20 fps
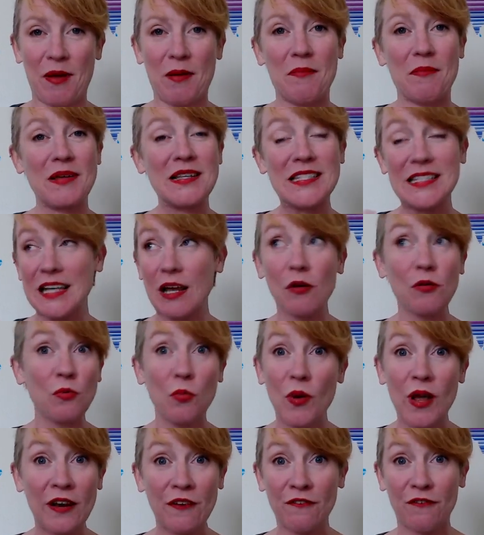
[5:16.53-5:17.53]
It's a
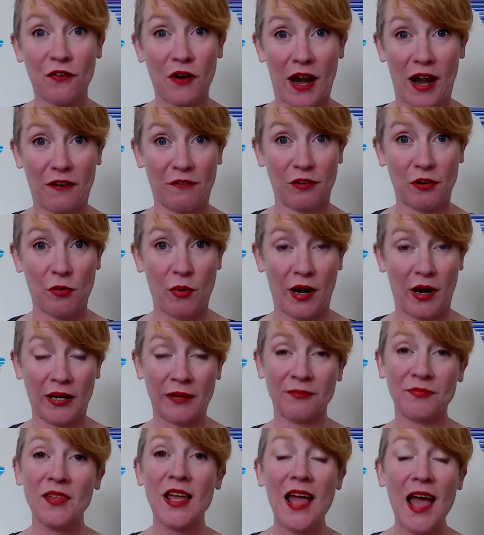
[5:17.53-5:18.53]
win for everyone.
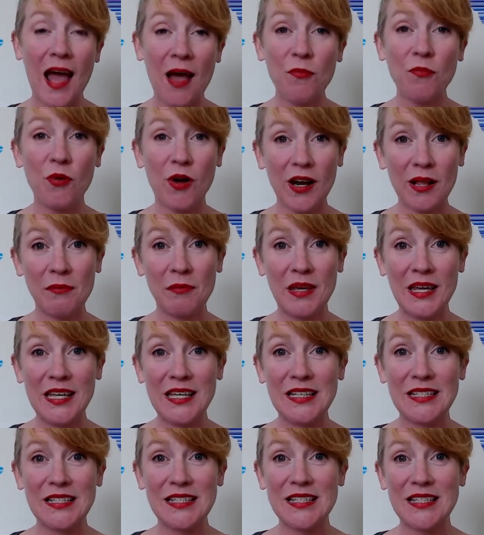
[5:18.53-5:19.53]
And what it
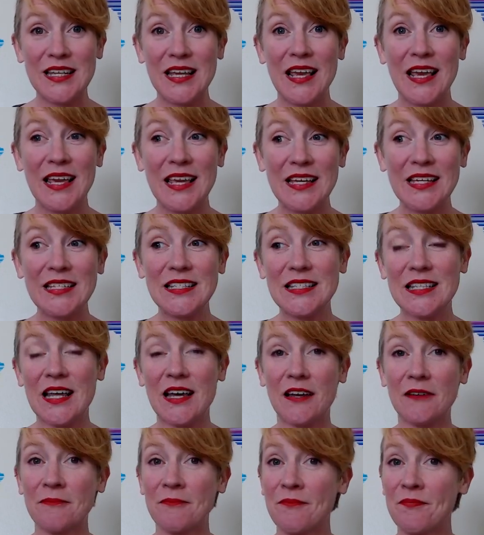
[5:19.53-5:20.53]
means is
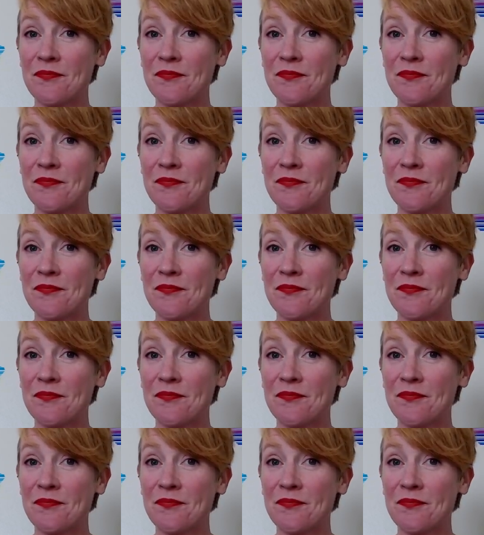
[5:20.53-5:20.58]
that